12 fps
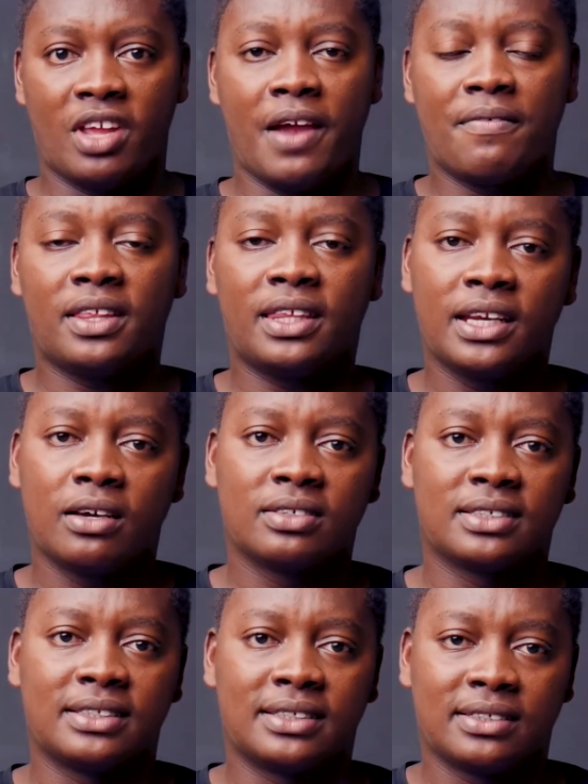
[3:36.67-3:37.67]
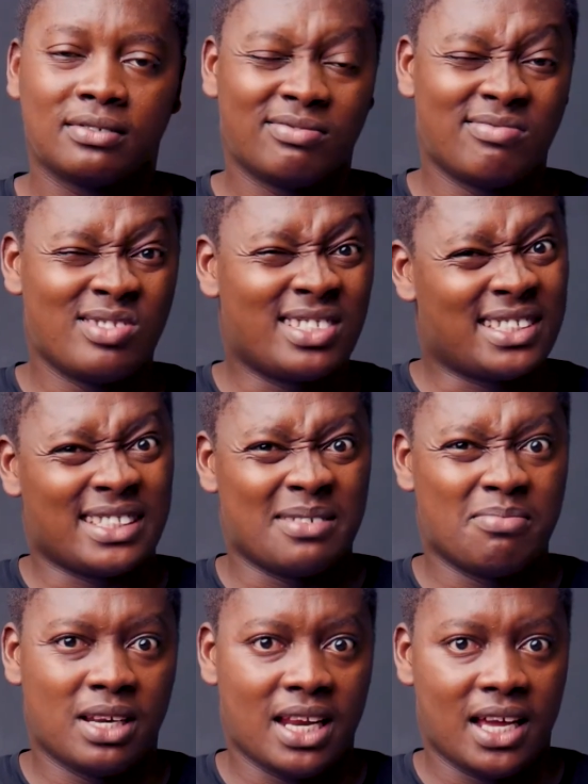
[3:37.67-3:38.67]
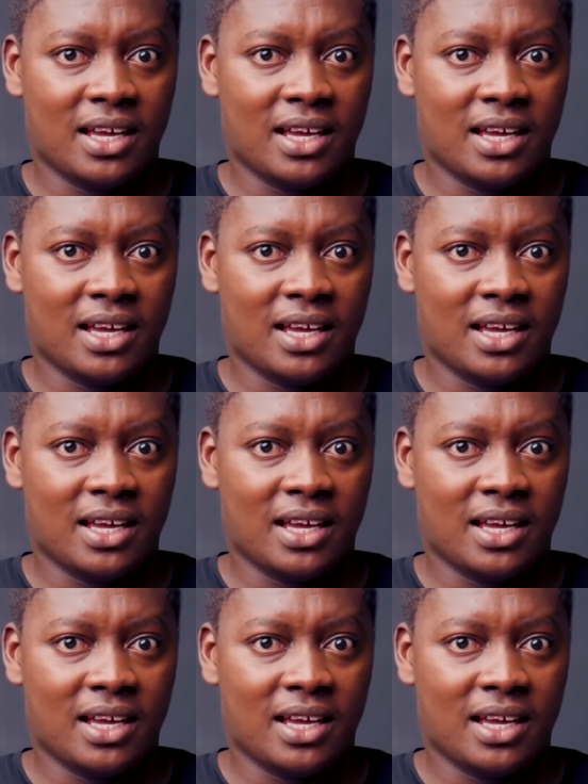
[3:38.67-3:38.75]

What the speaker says: everything else is similar.